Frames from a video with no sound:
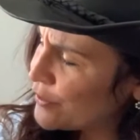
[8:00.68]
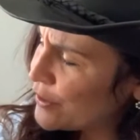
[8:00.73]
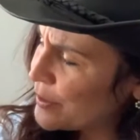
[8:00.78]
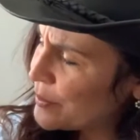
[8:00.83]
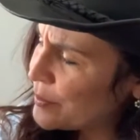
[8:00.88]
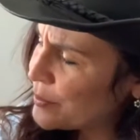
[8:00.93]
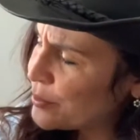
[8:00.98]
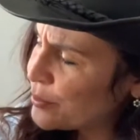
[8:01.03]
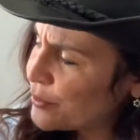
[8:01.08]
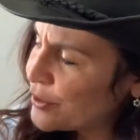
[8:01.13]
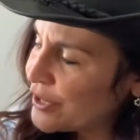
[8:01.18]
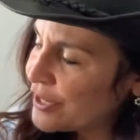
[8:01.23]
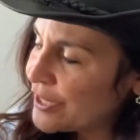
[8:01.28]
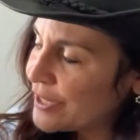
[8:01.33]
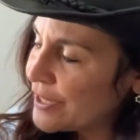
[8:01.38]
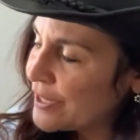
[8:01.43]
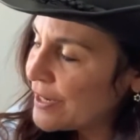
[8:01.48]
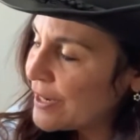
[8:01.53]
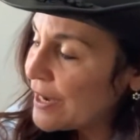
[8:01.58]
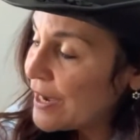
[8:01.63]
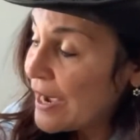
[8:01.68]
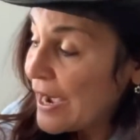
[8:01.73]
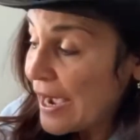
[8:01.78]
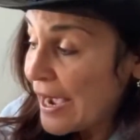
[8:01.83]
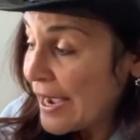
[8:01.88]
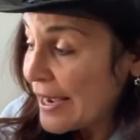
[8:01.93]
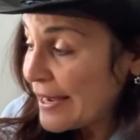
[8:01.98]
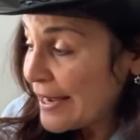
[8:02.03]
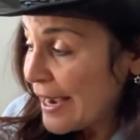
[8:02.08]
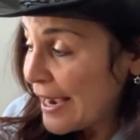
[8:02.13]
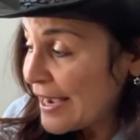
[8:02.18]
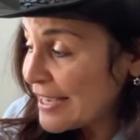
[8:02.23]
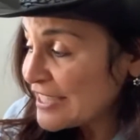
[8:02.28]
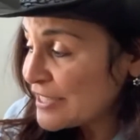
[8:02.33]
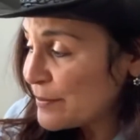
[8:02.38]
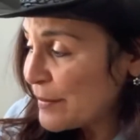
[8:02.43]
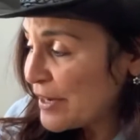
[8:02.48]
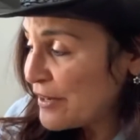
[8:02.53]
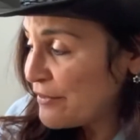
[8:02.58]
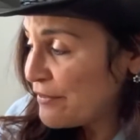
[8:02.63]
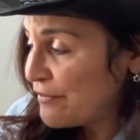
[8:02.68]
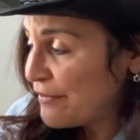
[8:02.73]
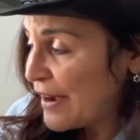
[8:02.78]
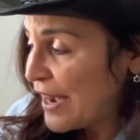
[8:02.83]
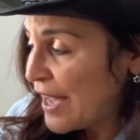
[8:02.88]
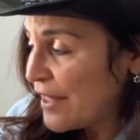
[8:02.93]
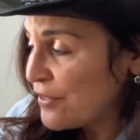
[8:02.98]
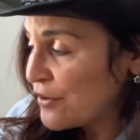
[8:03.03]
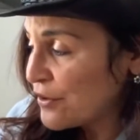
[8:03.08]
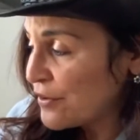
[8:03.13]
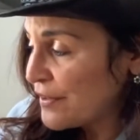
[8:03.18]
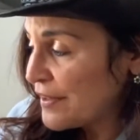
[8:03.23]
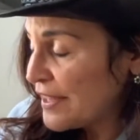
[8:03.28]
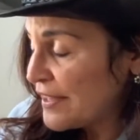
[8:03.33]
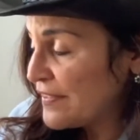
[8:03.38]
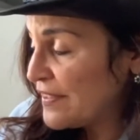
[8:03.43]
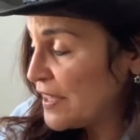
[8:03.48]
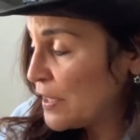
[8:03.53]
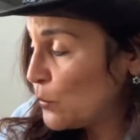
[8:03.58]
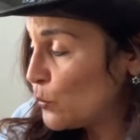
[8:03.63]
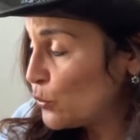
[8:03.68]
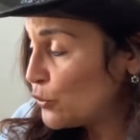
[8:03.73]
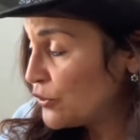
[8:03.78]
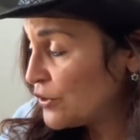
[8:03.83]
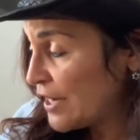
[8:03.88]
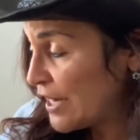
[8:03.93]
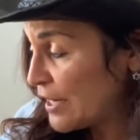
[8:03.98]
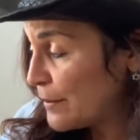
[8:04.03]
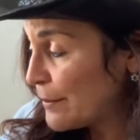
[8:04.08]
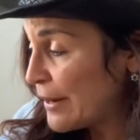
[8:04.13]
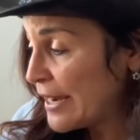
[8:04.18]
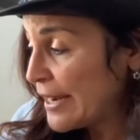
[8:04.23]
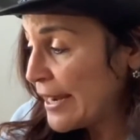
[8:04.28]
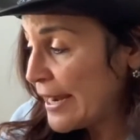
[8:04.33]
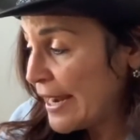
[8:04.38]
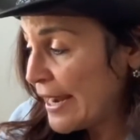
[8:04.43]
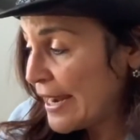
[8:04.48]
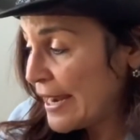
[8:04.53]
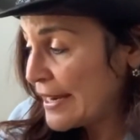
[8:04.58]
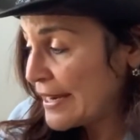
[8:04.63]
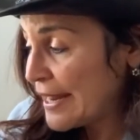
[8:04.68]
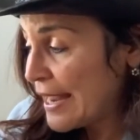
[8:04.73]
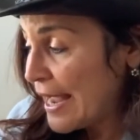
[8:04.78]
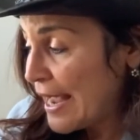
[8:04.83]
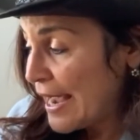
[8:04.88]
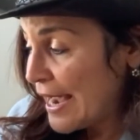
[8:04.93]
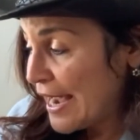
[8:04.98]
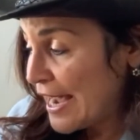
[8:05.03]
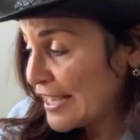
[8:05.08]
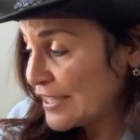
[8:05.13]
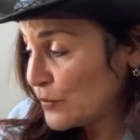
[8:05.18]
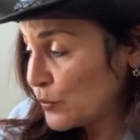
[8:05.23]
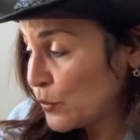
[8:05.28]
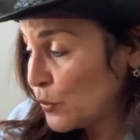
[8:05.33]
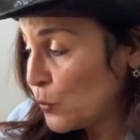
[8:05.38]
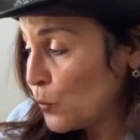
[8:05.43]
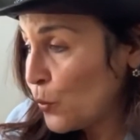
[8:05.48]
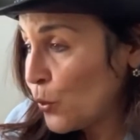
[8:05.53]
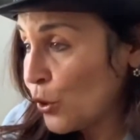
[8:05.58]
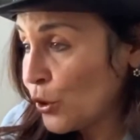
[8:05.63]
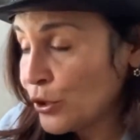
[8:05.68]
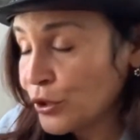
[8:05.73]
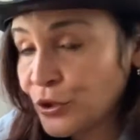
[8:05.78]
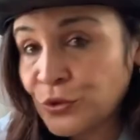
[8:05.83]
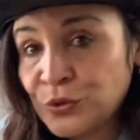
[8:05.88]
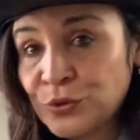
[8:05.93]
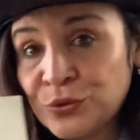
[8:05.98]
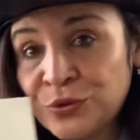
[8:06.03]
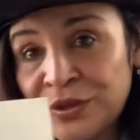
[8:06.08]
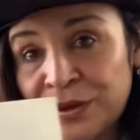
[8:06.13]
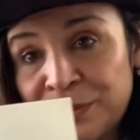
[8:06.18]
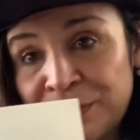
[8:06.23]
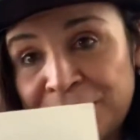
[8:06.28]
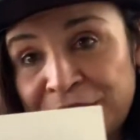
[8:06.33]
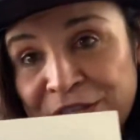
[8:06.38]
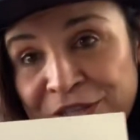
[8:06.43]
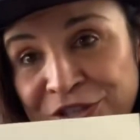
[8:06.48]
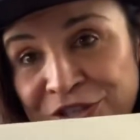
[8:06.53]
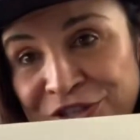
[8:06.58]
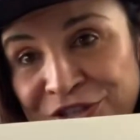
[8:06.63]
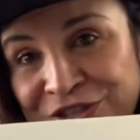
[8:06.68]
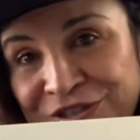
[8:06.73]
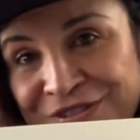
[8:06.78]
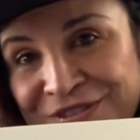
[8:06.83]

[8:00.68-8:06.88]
and pretty. I asked my father if he would take my hand as we walked to the beach.